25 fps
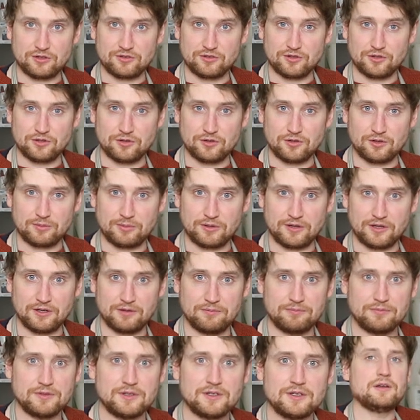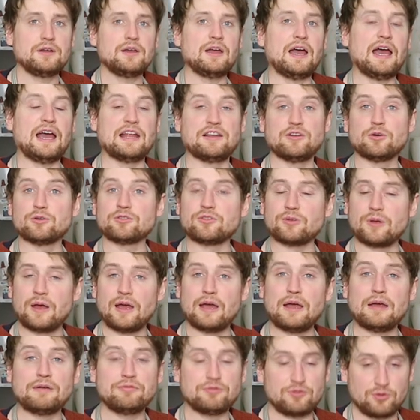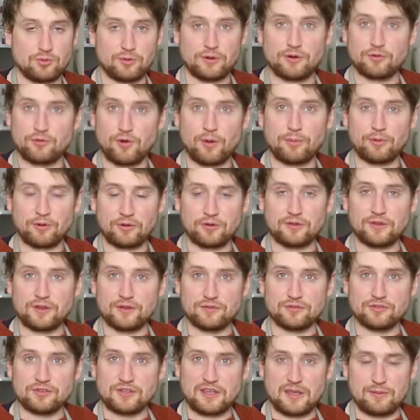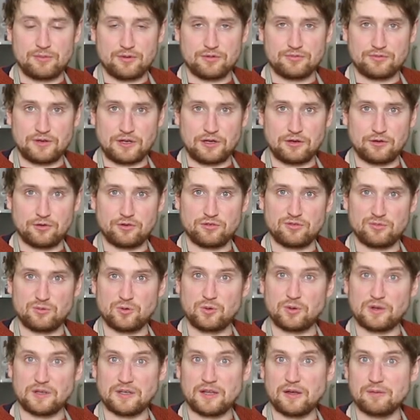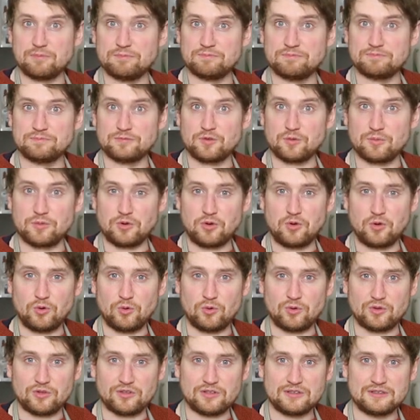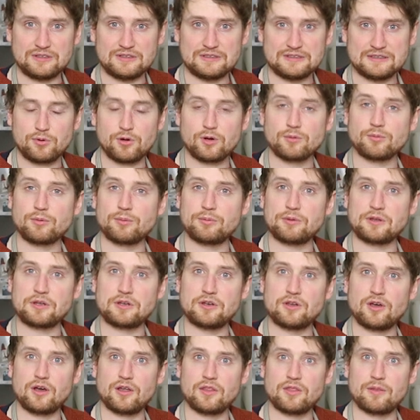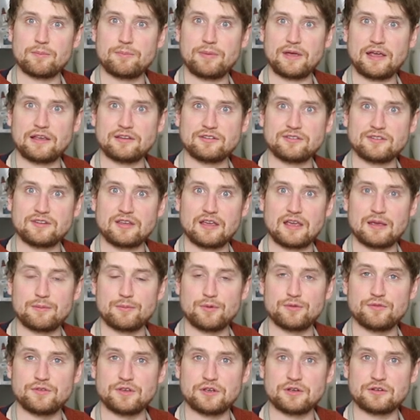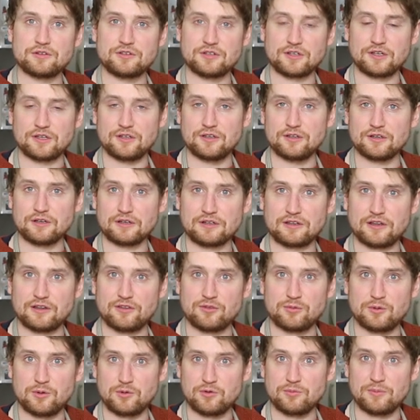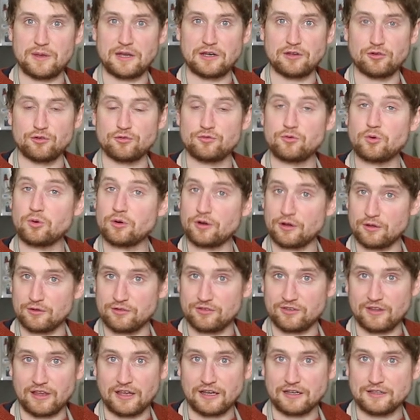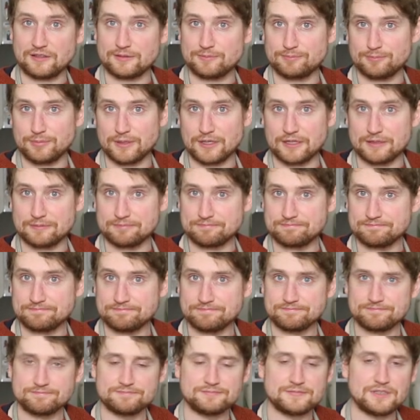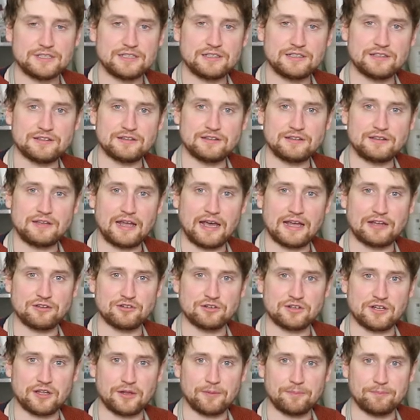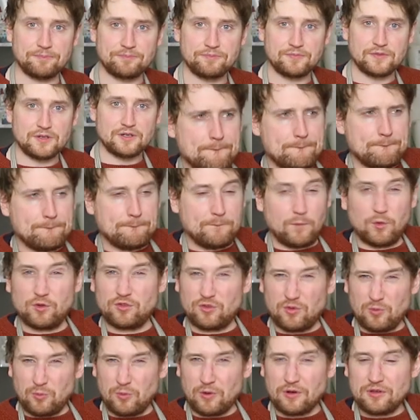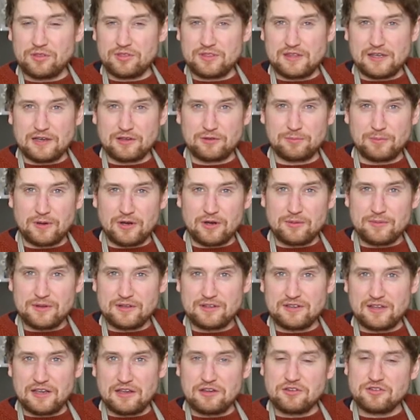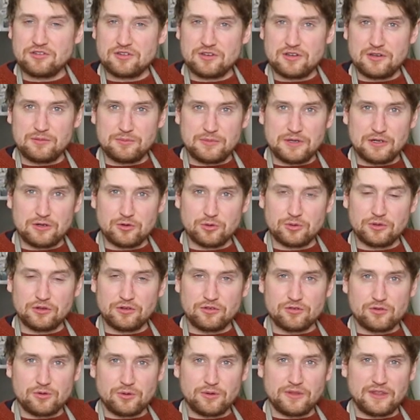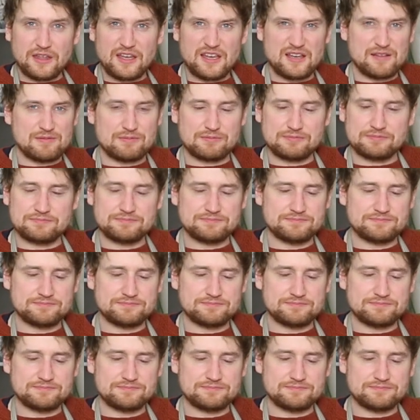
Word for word: Let's not talk about that. And you also have to wear rubber gloves to keep your fingers from going numb from the cold. Probably not the best time of year to conduct this when it was minus four outside, but hand your dealt. Was it worth the experimentation and me going through all that?